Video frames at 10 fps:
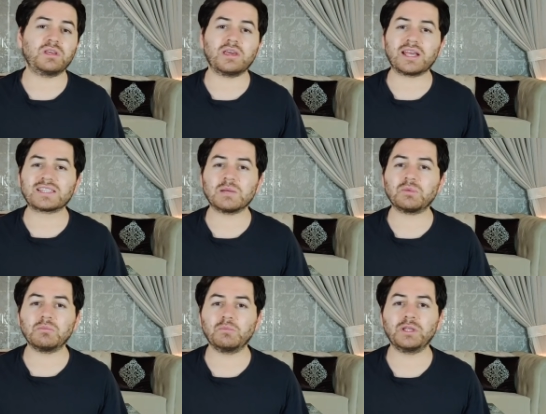
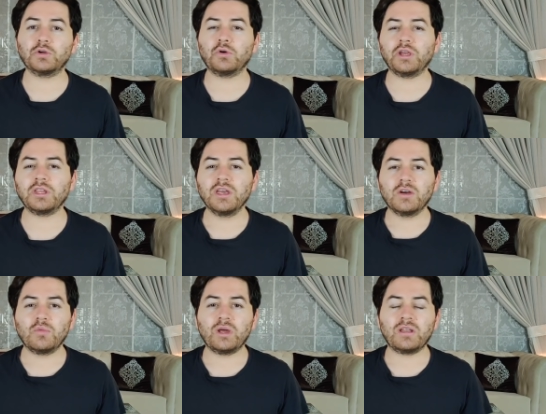accepting Bitcoin
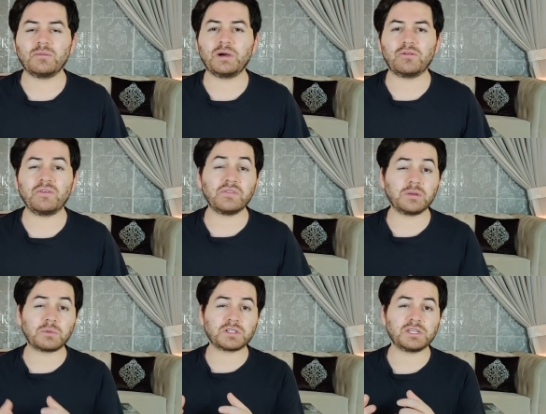when about
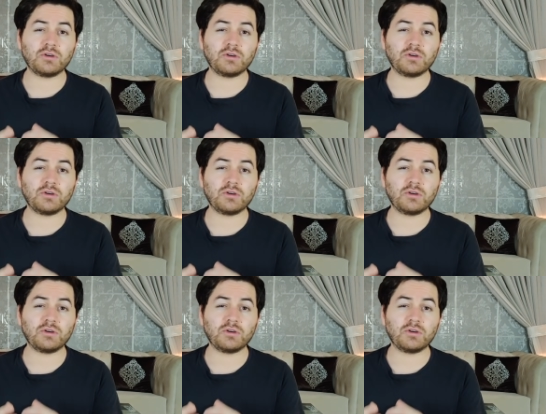50%